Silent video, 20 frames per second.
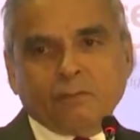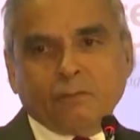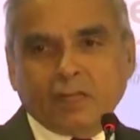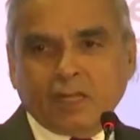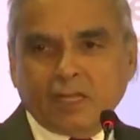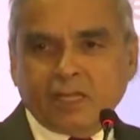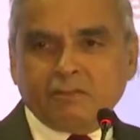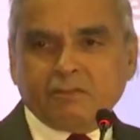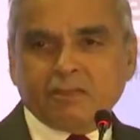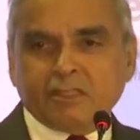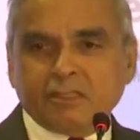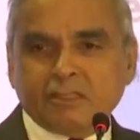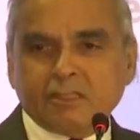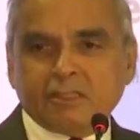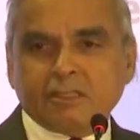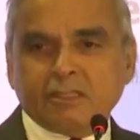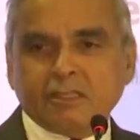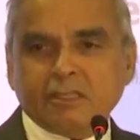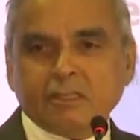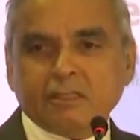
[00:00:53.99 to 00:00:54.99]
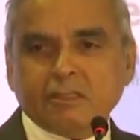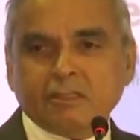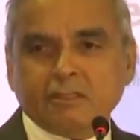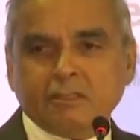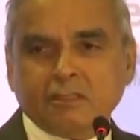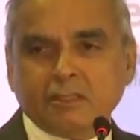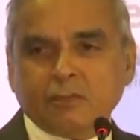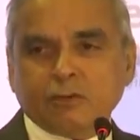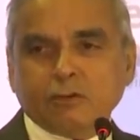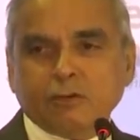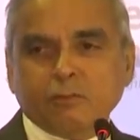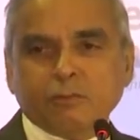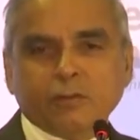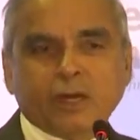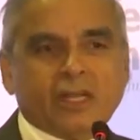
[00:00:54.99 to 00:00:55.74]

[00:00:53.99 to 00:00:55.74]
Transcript: believe in zero